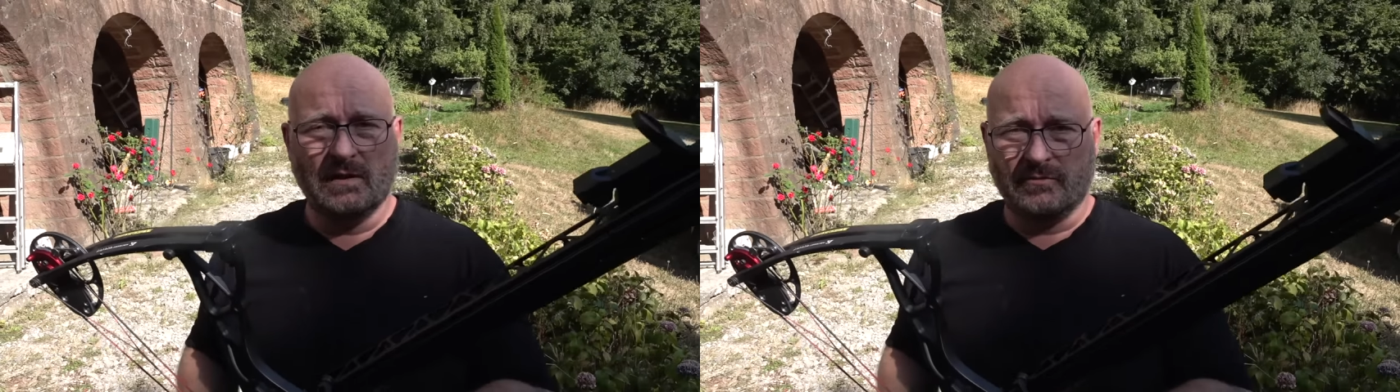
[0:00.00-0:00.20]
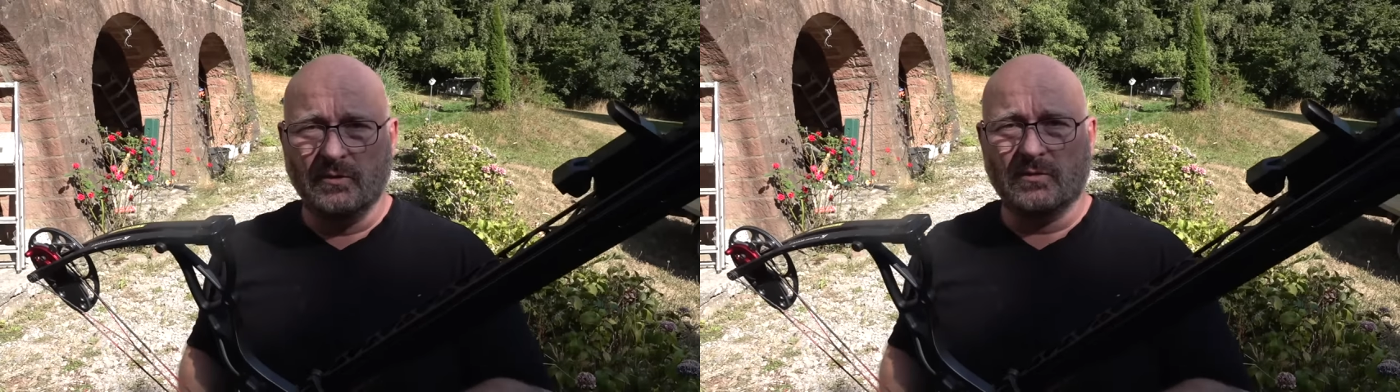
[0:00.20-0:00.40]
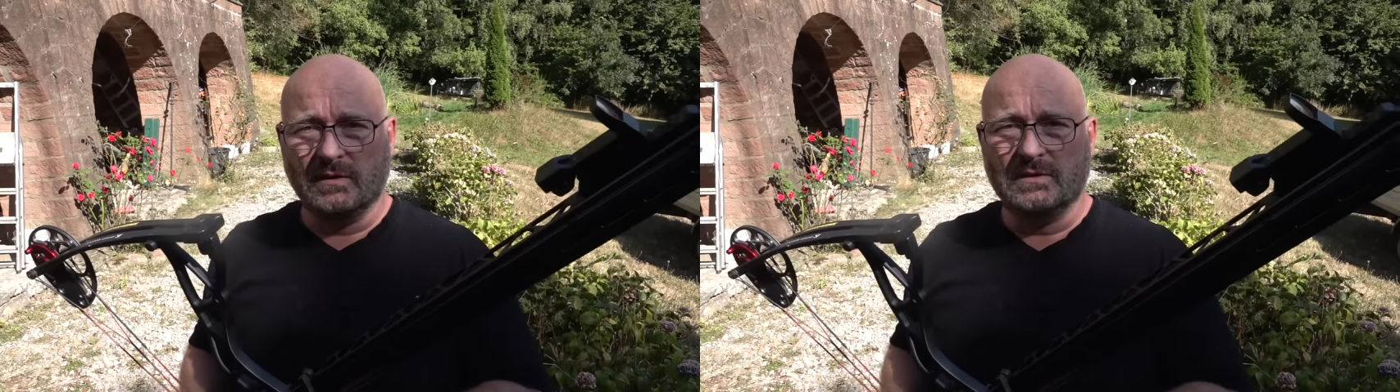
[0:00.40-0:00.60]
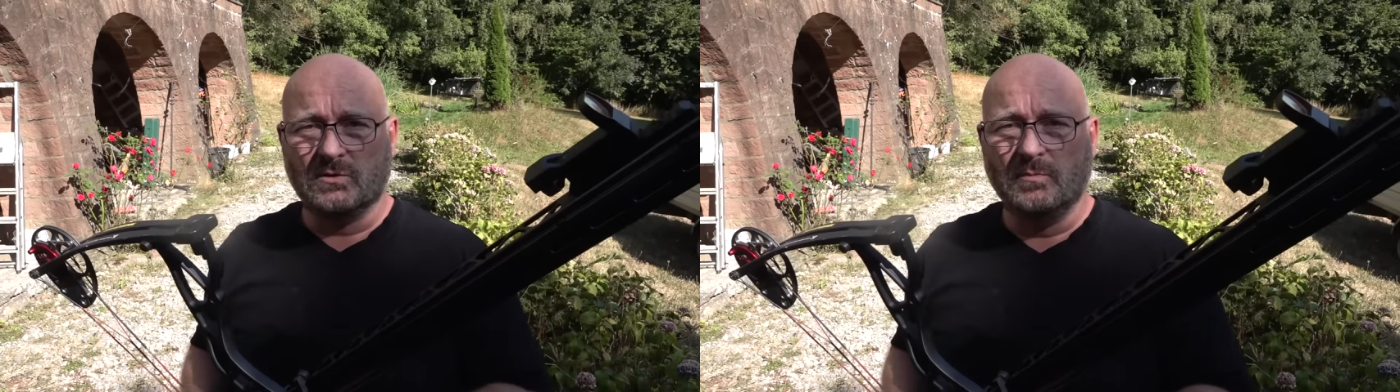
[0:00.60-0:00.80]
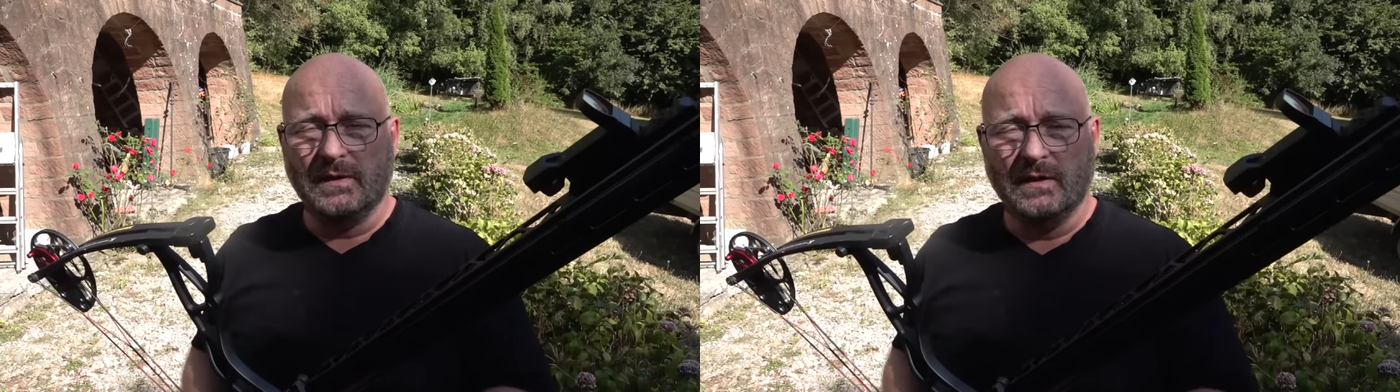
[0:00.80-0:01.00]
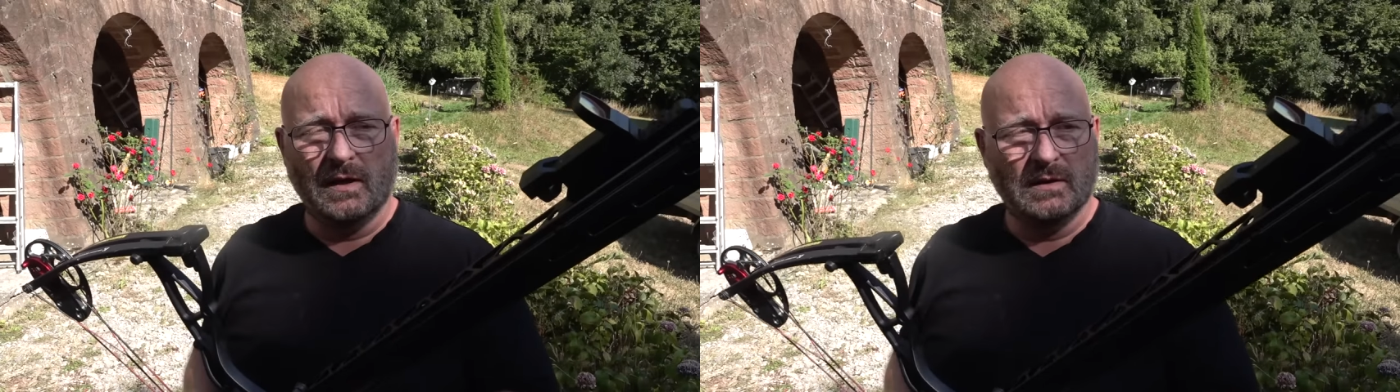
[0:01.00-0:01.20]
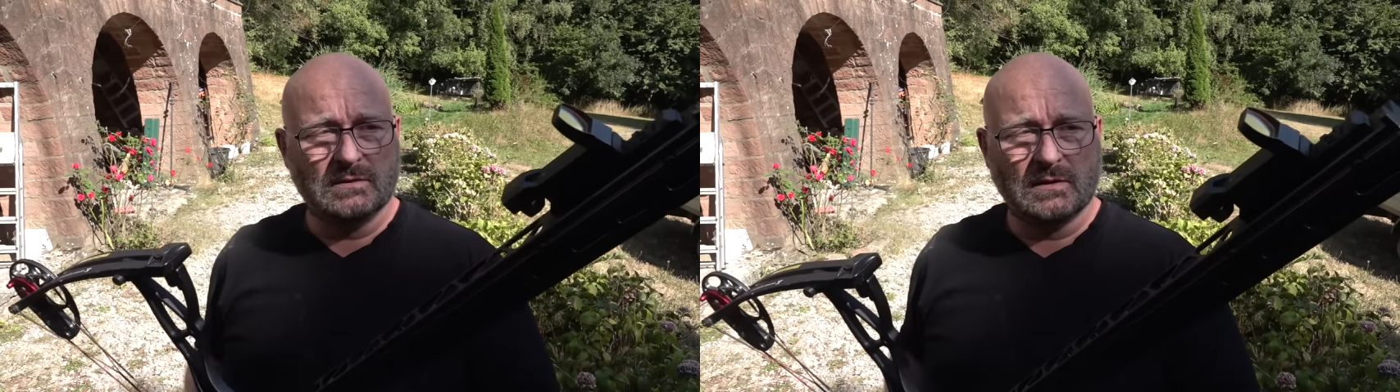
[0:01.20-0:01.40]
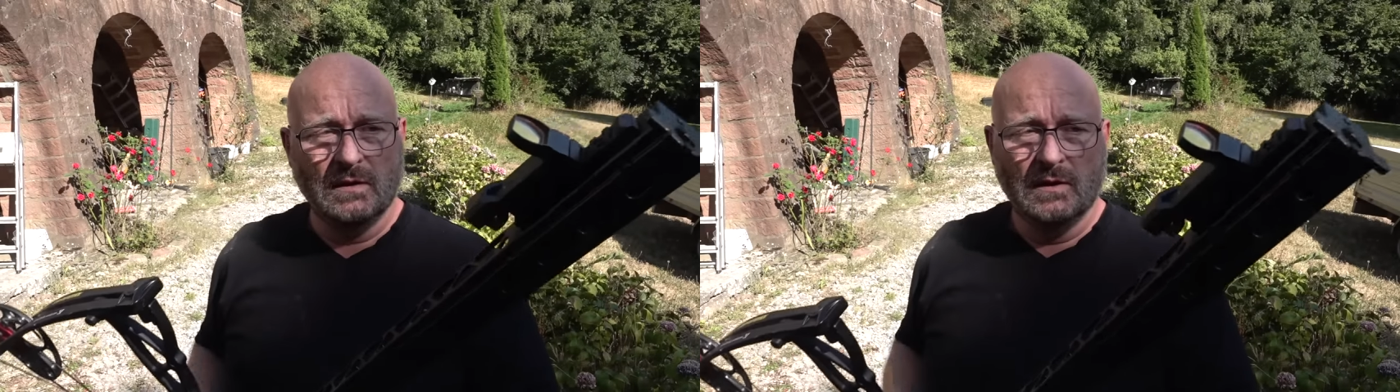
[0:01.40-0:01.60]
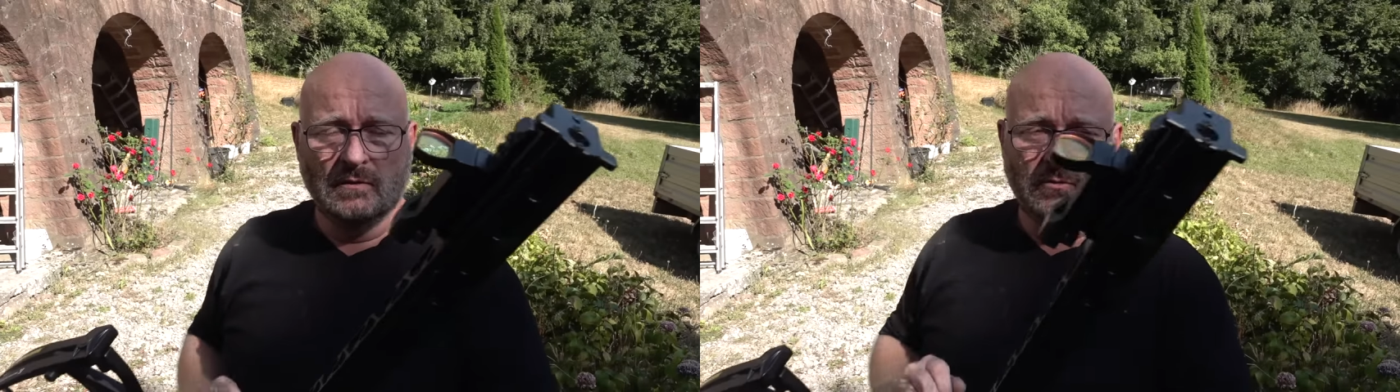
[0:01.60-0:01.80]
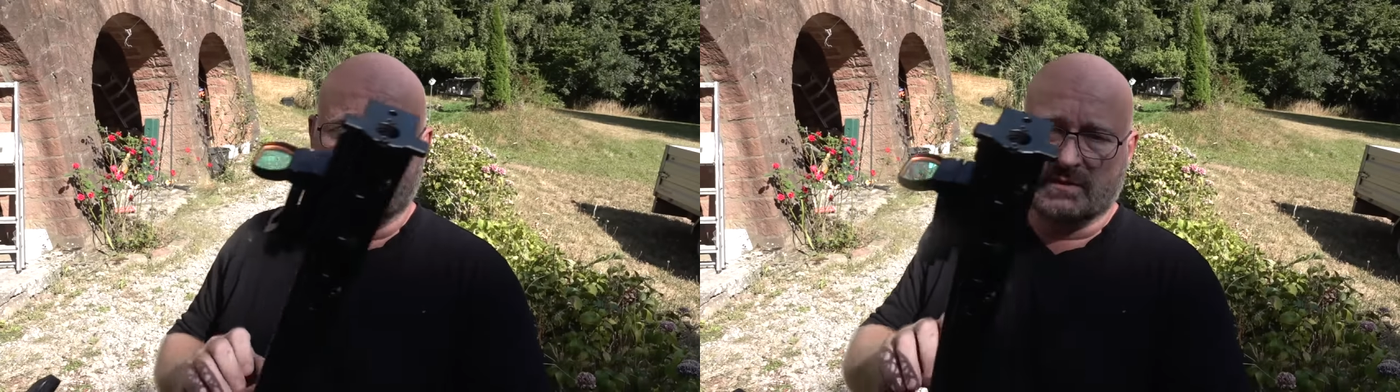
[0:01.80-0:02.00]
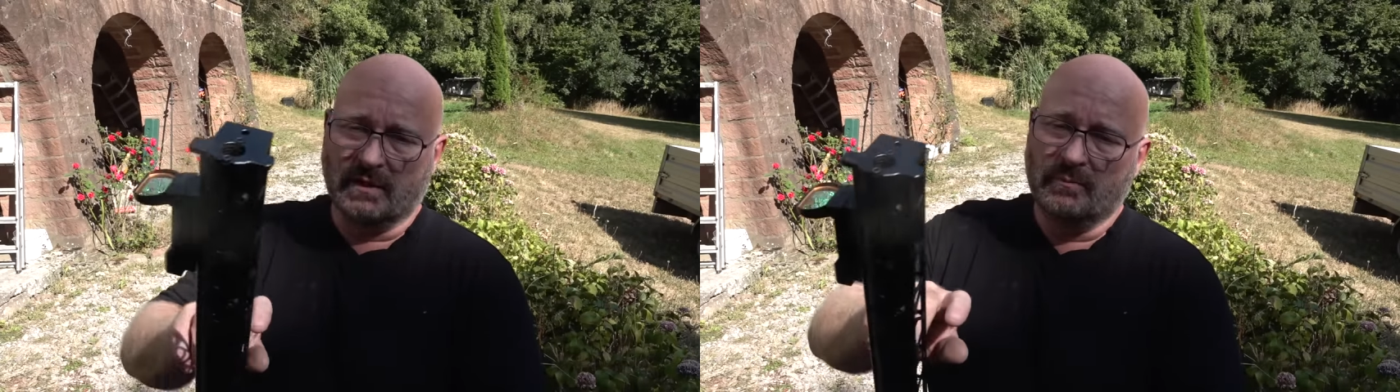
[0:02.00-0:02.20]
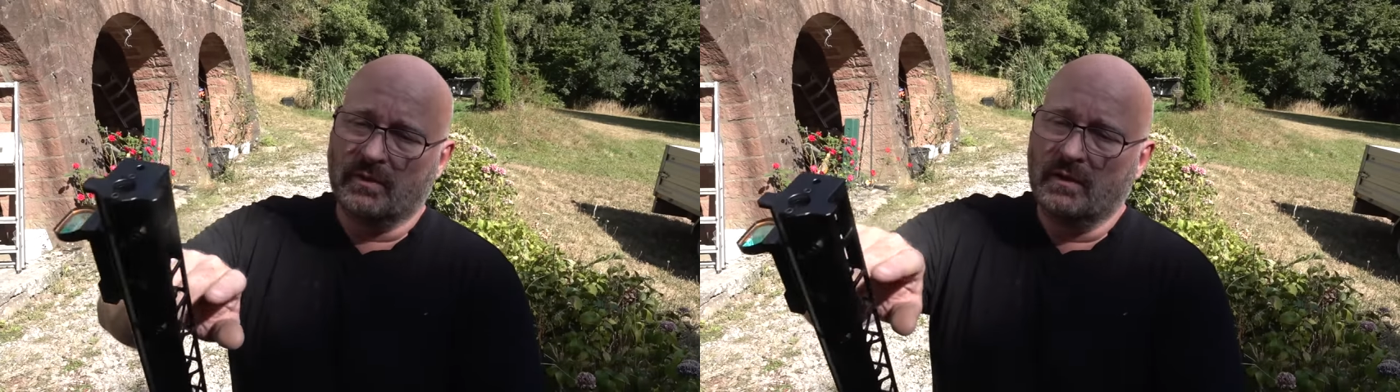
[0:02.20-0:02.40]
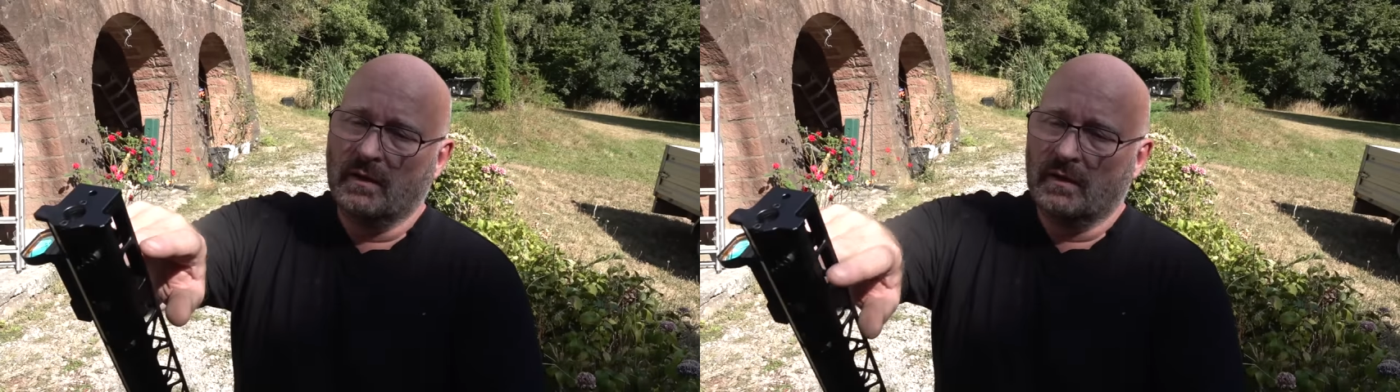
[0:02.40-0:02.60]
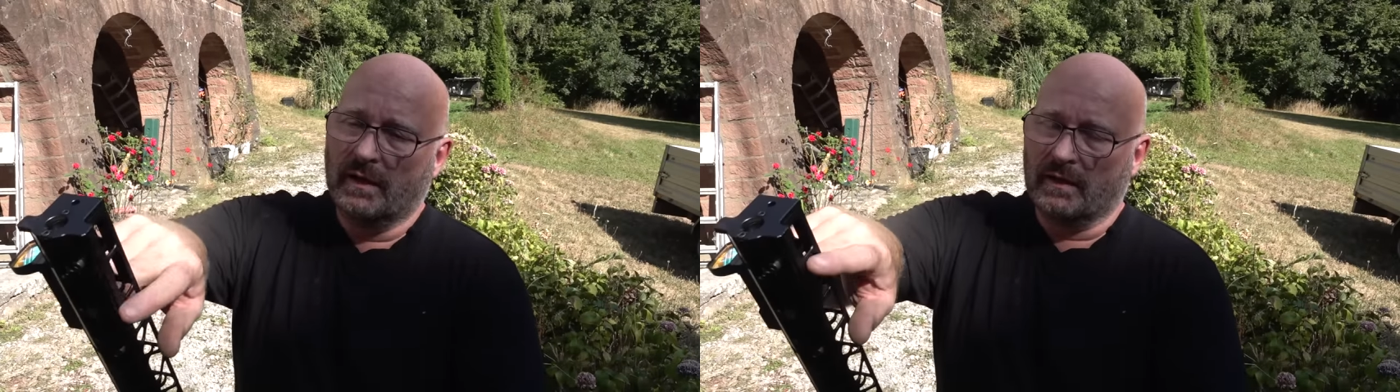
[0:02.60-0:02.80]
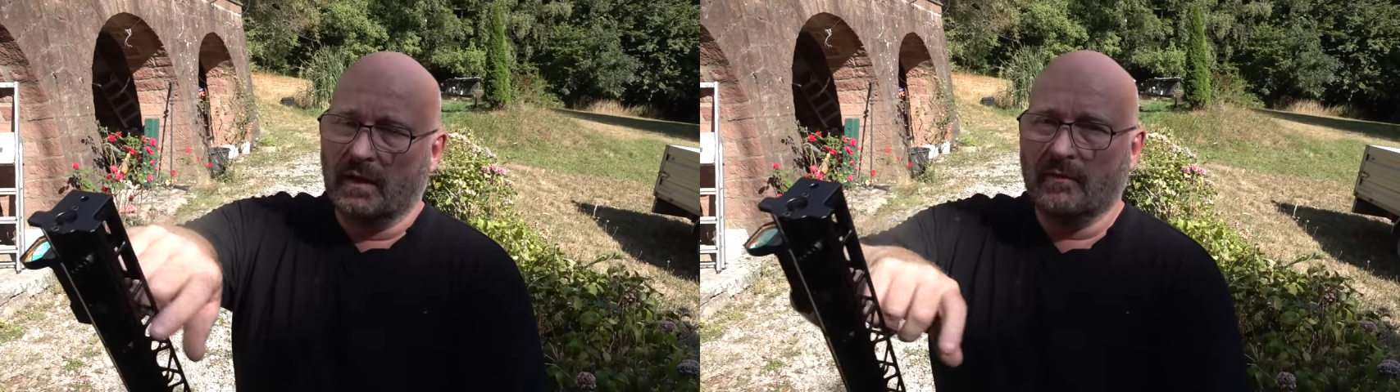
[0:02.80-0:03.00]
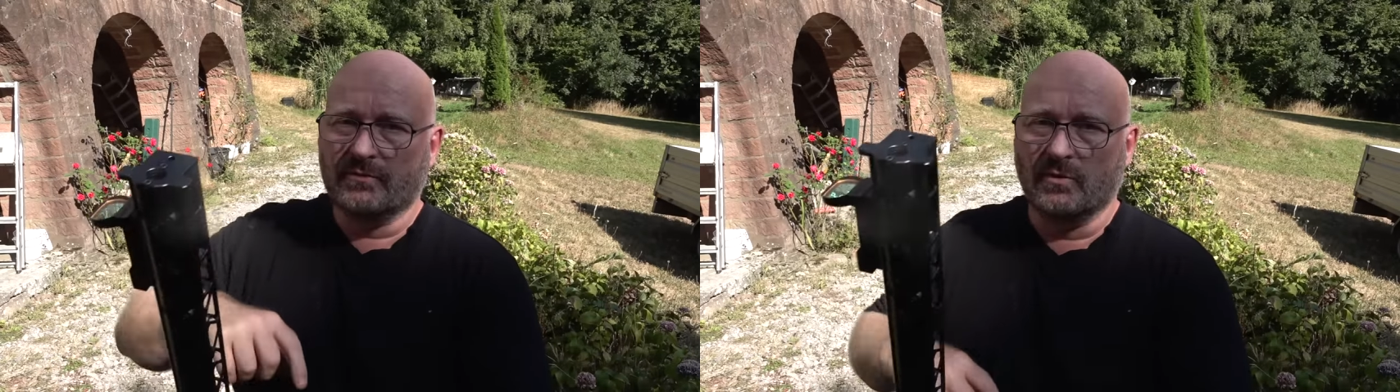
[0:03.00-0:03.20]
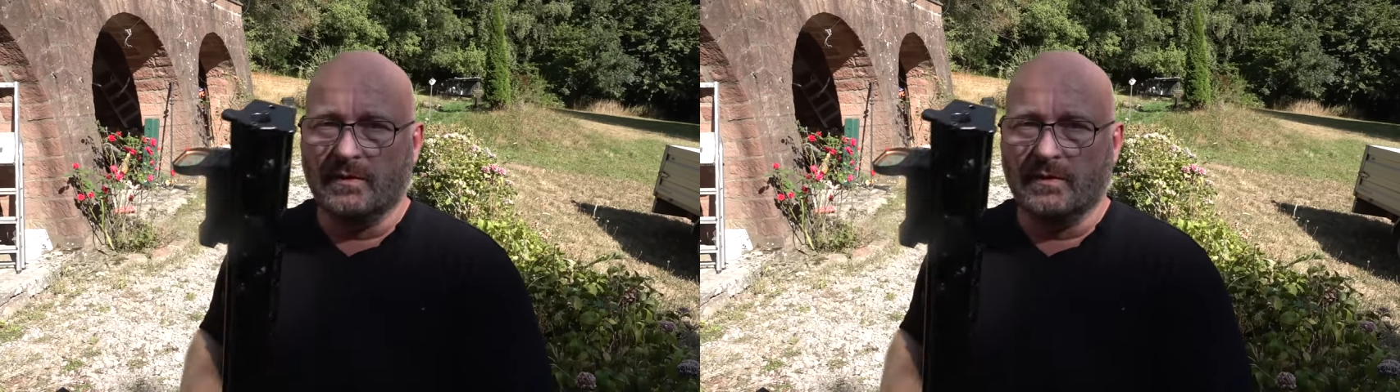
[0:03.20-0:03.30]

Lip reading: a few things could be enhanced. For example, I'd love to